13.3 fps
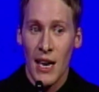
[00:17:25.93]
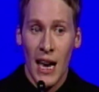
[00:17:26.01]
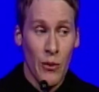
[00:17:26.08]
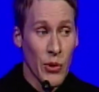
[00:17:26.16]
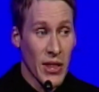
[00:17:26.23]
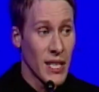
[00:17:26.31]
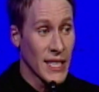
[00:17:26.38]
And
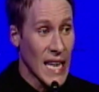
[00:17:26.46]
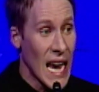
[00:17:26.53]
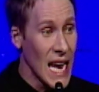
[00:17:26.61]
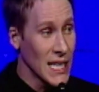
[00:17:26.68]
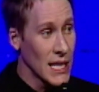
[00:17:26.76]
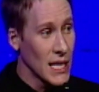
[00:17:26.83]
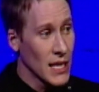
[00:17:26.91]
within
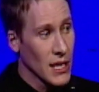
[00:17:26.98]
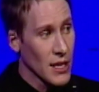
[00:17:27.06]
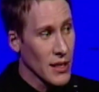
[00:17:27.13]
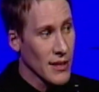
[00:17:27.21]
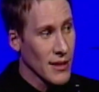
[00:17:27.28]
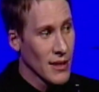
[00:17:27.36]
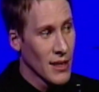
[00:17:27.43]
10
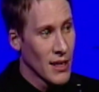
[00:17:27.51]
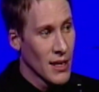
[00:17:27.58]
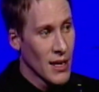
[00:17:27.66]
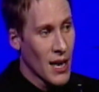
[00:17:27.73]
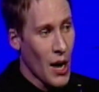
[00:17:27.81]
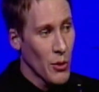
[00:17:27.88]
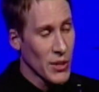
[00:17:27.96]
years,
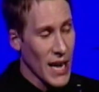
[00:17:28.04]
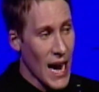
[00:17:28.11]
I was